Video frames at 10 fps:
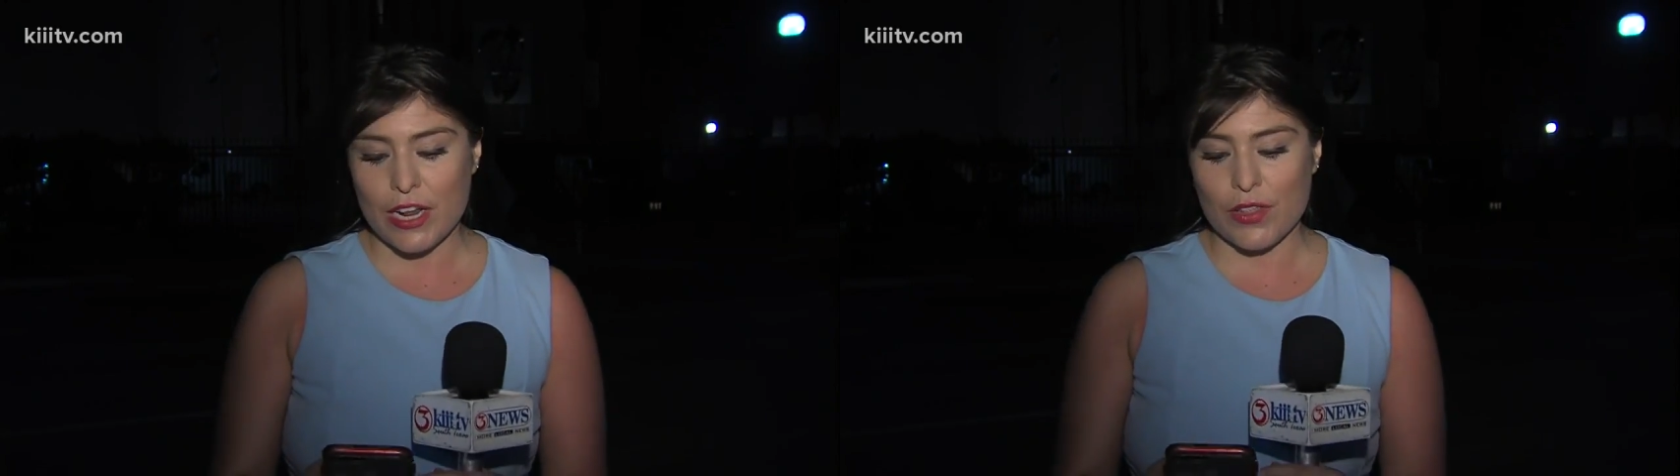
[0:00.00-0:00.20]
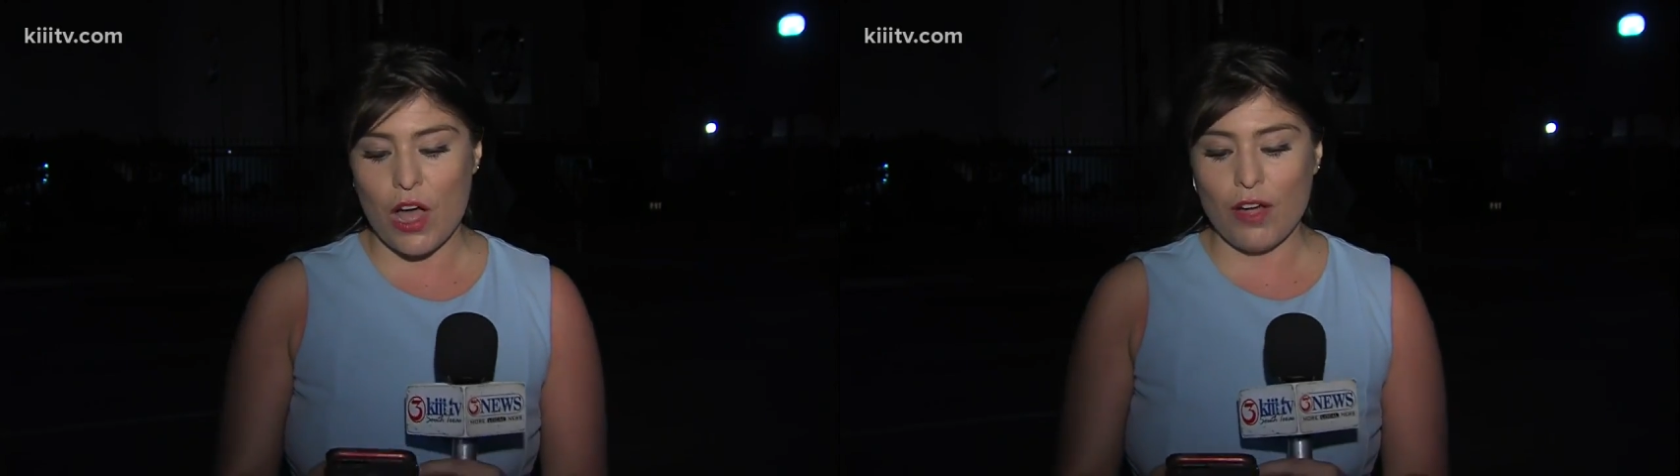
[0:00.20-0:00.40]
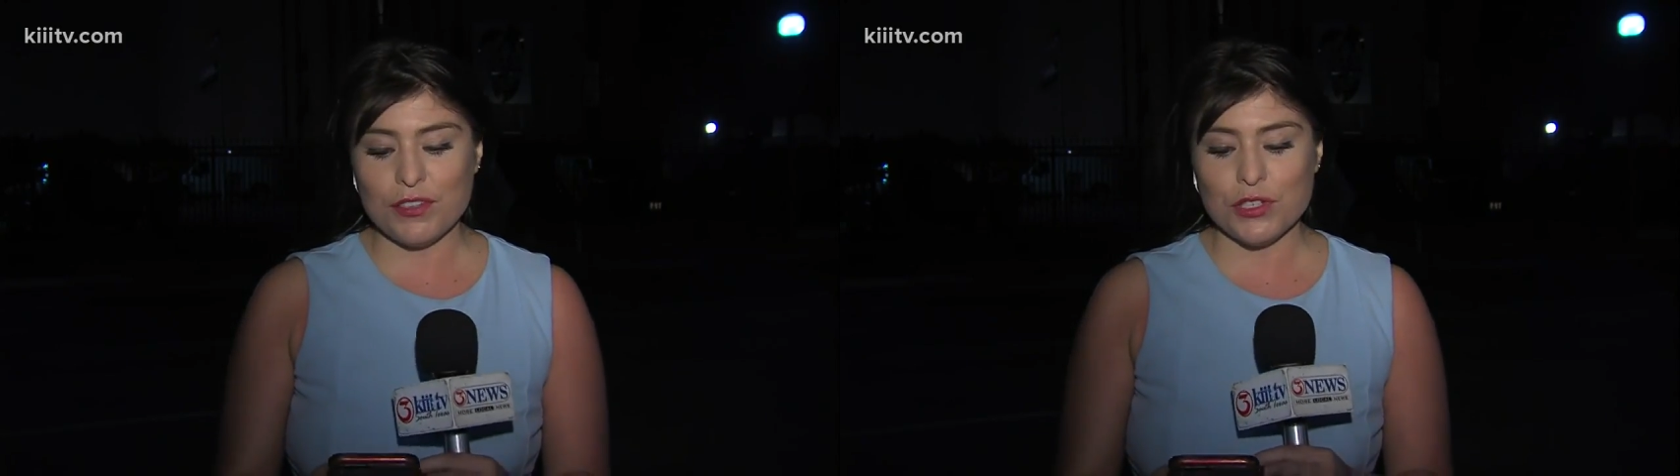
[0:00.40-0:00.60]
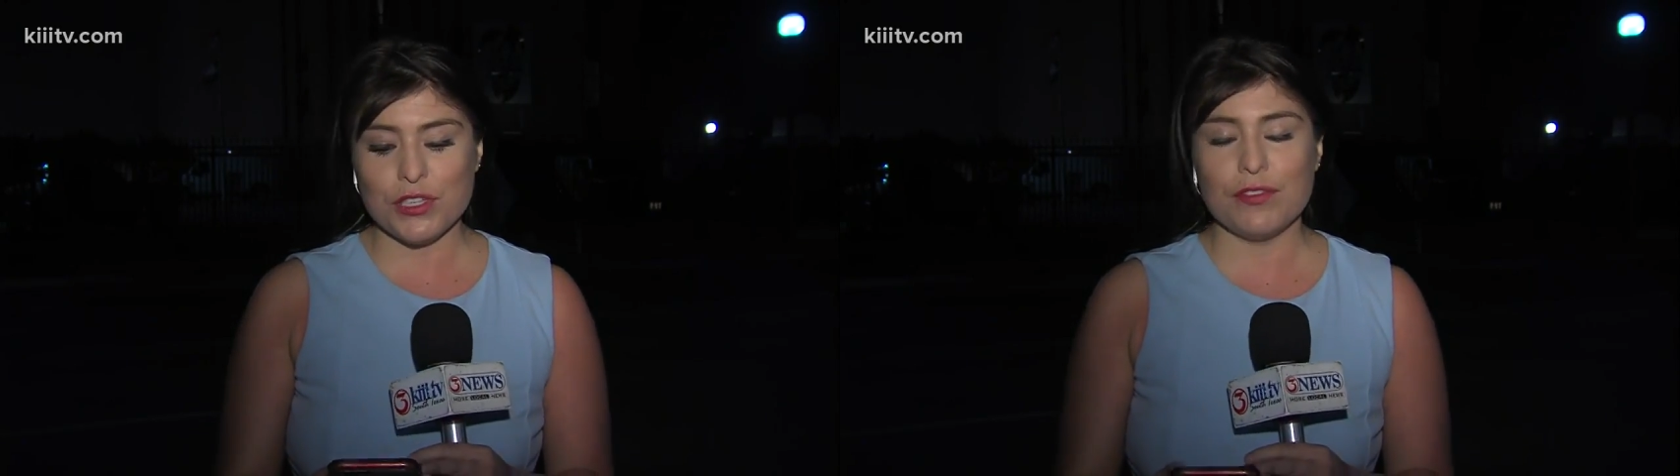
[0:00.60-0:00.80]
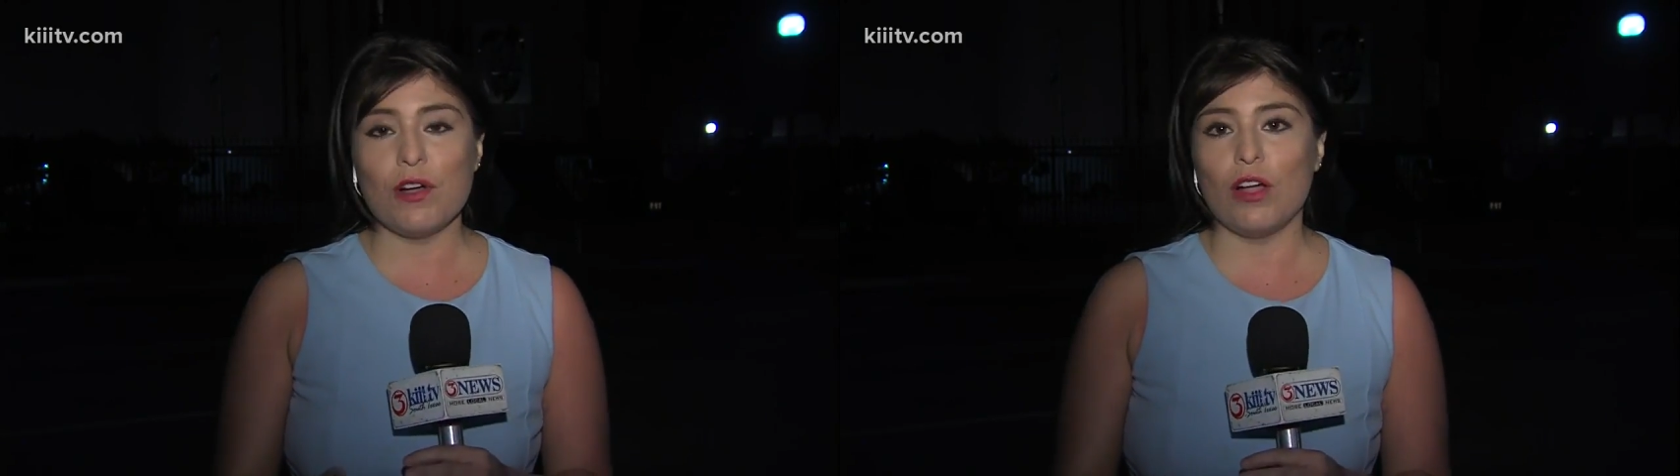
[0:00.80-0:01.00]
Now, the
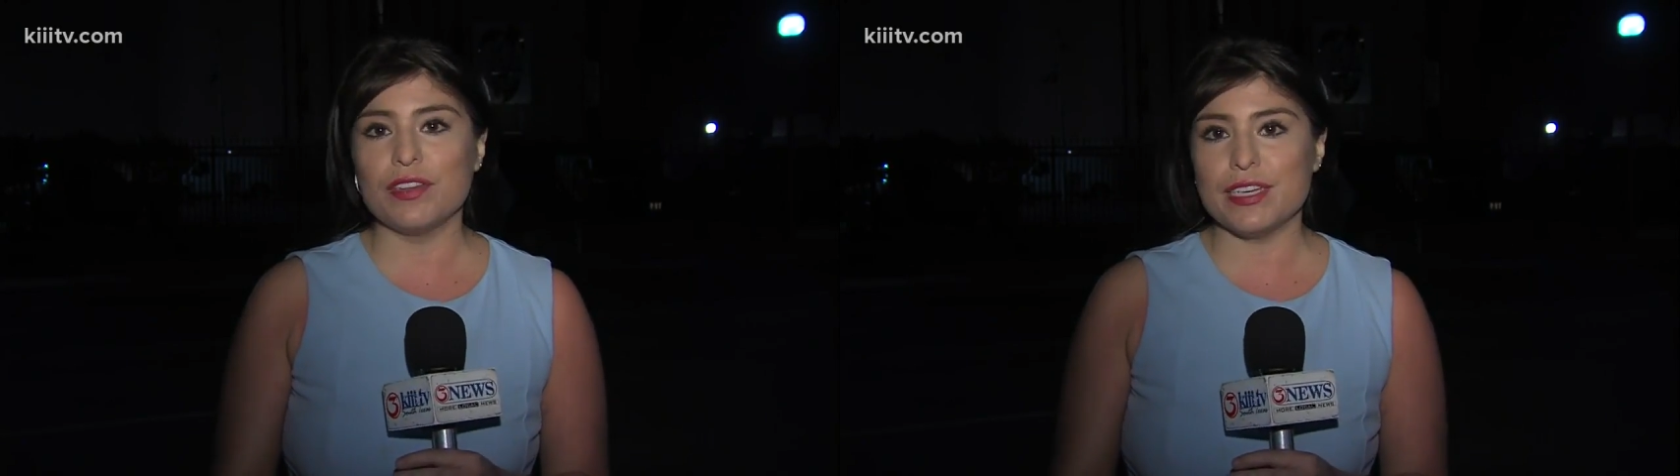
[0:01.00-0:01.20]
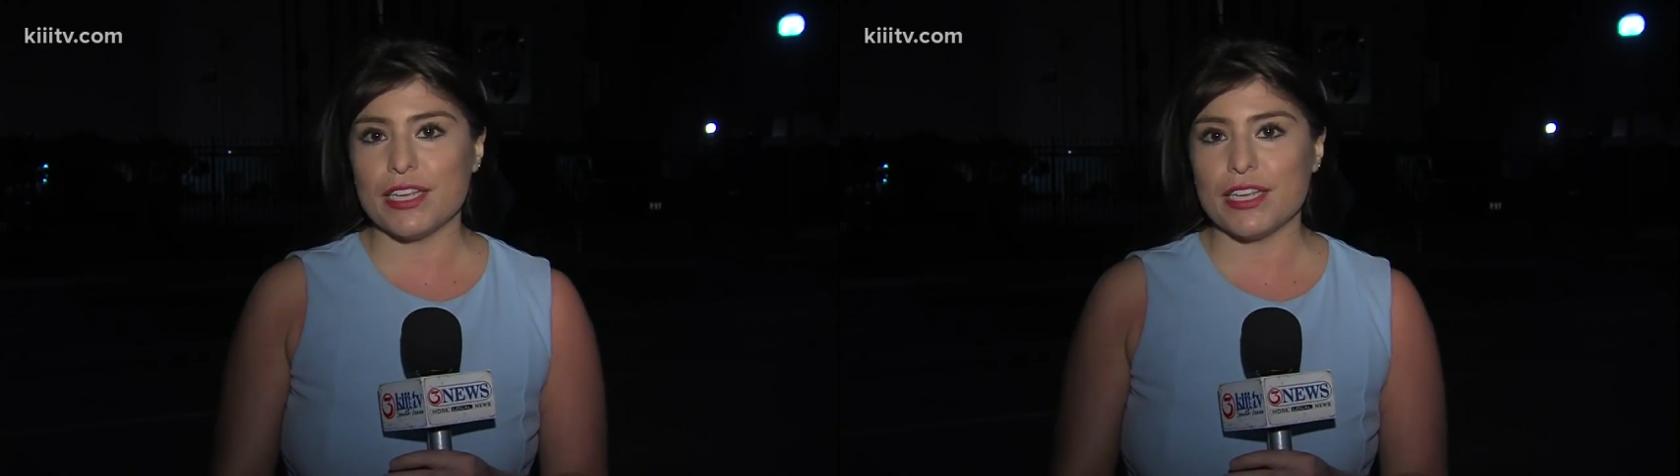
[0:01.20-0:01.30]
officers involved in